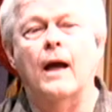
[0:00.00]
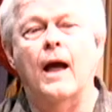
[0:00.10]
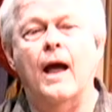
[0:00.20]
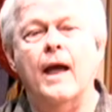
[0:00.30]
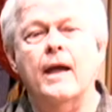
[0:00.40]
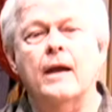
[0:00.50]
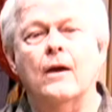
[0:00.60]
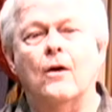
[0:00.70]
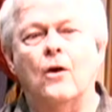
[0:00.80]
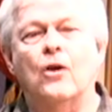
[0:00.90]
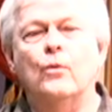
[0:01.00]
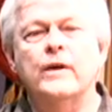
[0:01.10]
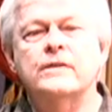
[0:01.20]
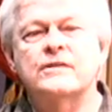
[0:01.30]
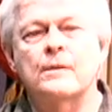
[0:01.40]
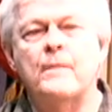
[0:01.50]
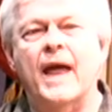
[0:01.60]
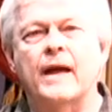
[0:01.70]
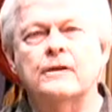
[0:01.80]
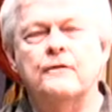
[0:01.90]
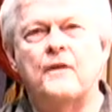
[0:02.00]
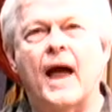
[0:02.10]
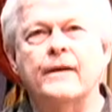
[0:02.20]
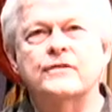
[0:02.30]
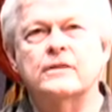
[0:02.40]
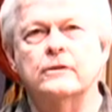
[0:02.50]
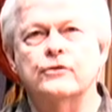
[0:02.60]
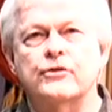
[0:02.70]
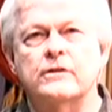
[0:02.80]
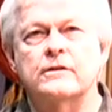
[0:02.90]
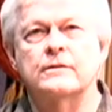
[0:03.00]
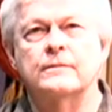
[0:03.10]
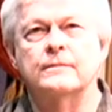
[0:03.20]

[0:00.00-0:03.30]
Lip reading: I always demand 5 solutions.